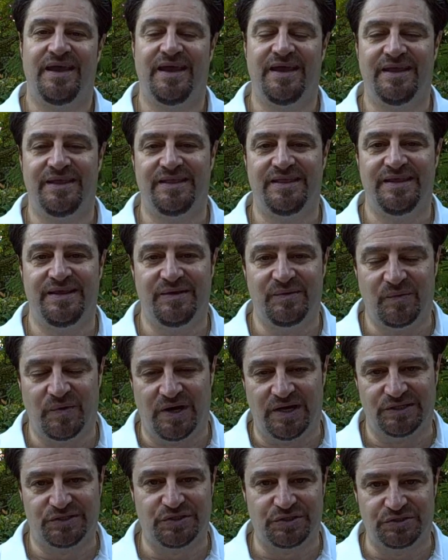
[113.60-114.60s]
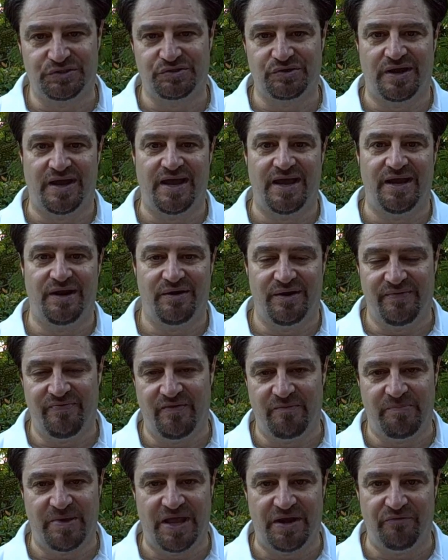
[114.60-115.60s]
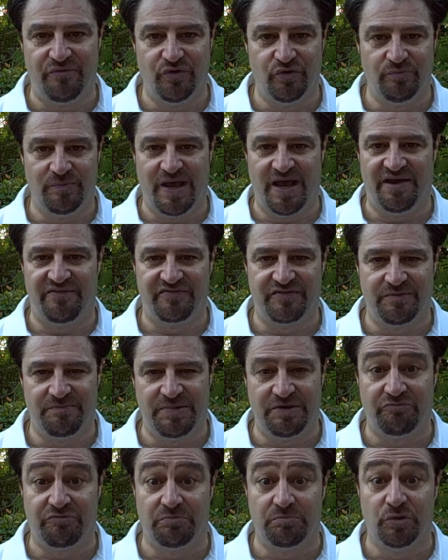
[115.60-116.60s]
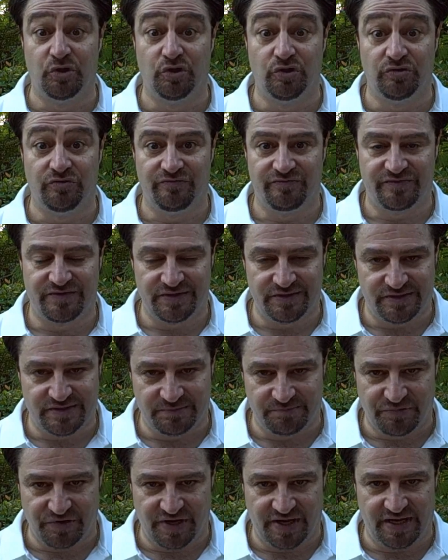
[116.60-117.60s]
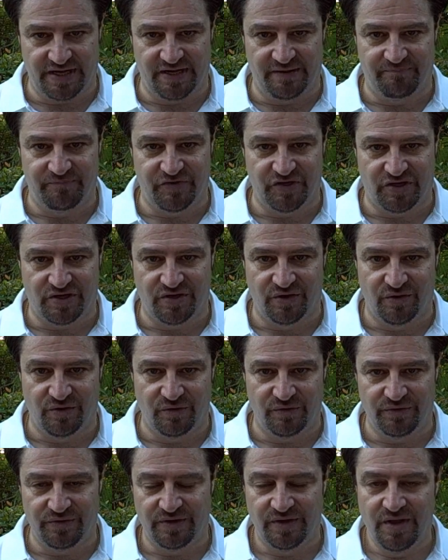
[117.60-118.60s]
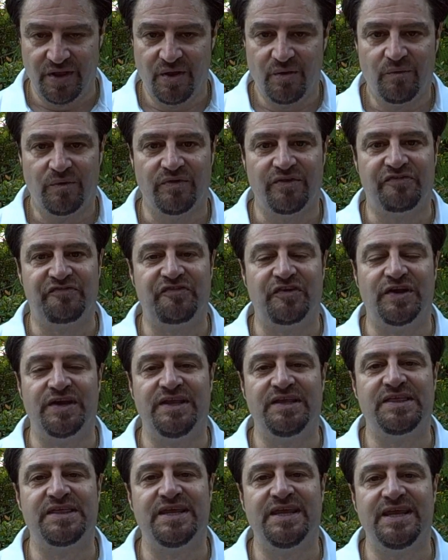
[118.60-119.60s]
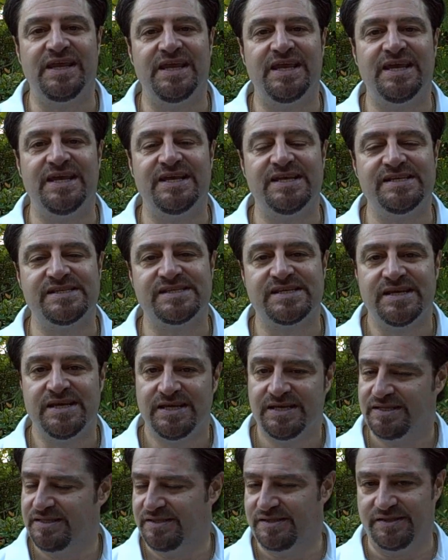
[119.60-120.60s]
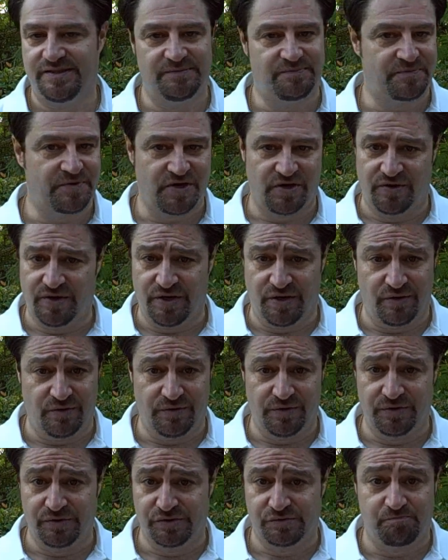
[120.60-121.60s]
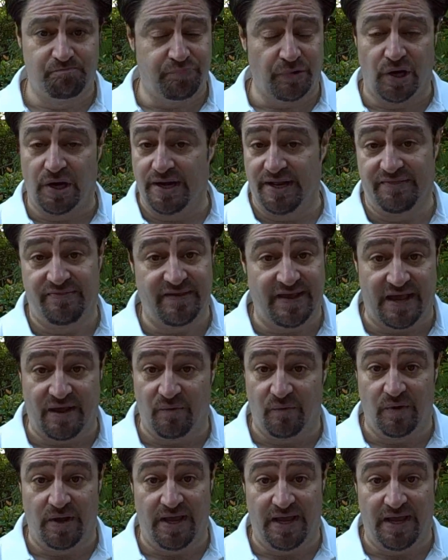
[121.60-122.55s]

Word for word: and the washer dryer in the bedroom have to be removed to bring it up to code. Well, the funny thing is, the current owners bought it that